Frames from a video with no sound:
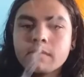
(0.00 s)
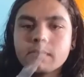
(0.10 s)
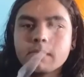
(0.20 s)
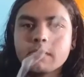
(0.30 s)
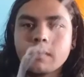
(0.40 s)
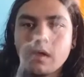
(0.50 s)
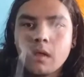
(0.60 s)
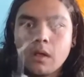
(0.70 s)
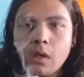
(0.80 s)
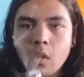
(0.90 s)

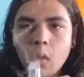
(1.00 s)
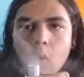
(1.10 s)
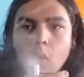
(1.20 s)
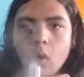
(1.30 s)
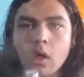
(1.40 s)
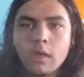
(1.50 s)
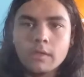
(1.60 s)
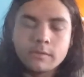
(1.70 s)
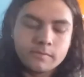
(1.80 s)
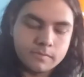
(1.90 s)

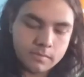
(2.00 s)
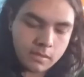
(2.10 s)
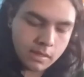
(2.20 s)
[no speech]